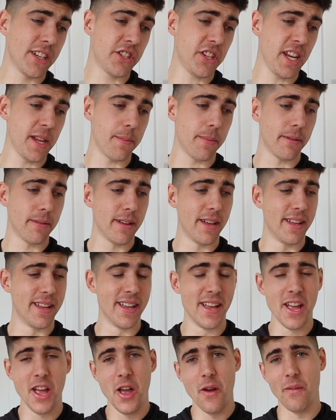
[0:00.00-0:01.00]
sleep.
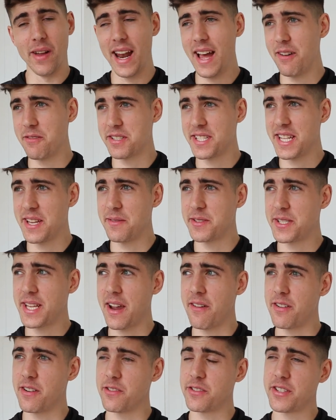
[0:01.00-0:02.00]
Well, I was
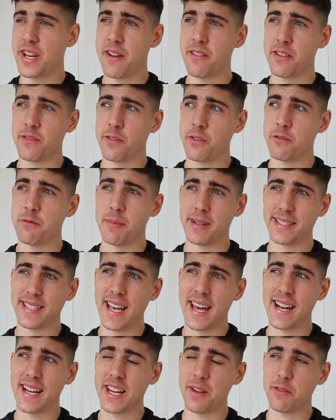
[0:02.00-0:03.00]
sharing a room with my
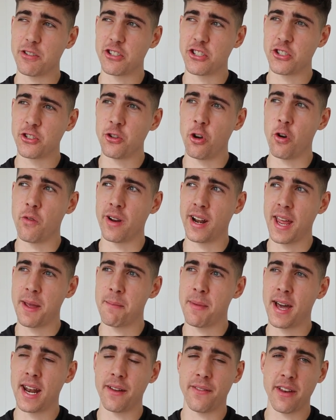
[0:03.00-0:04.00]
dad and he was snoring
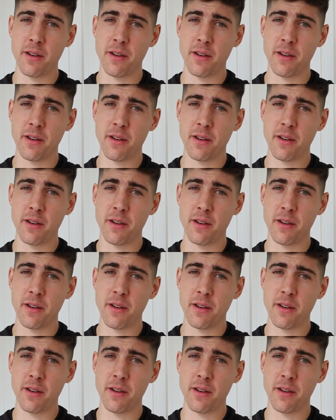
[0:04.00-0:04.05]
like mad.